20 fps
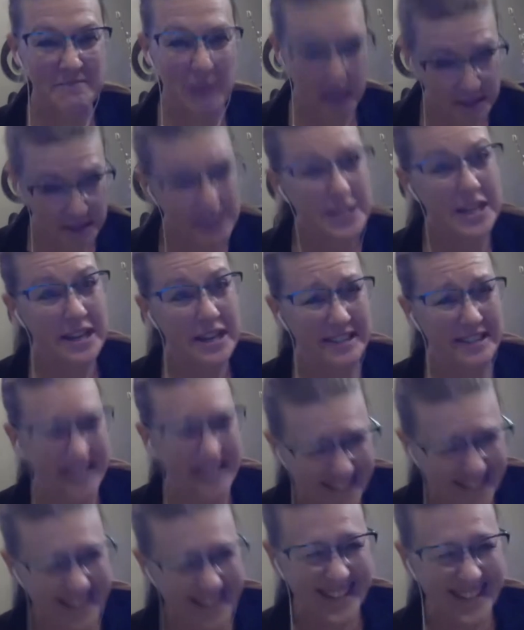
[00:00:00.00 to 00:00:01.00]
it did.
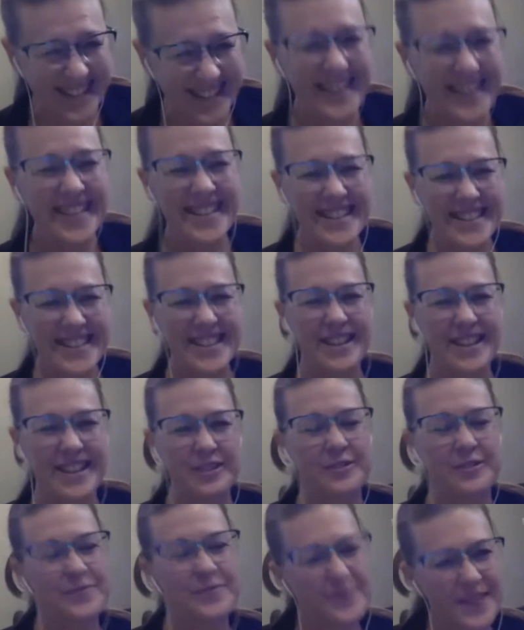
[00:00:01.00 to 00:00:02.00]
Yeah.
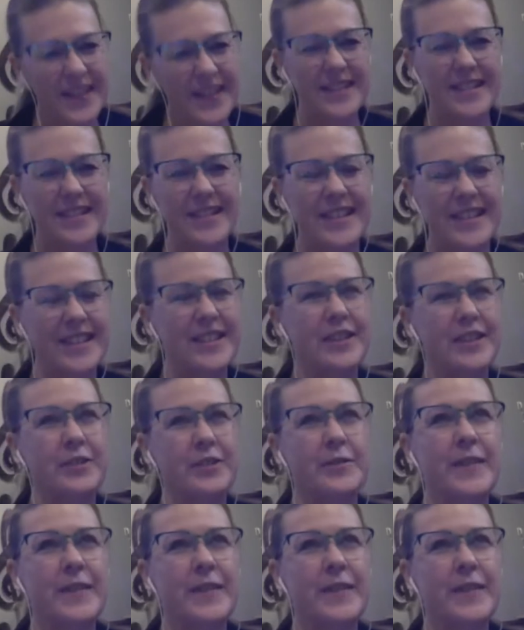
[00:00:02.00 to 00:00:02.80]
So it, you know,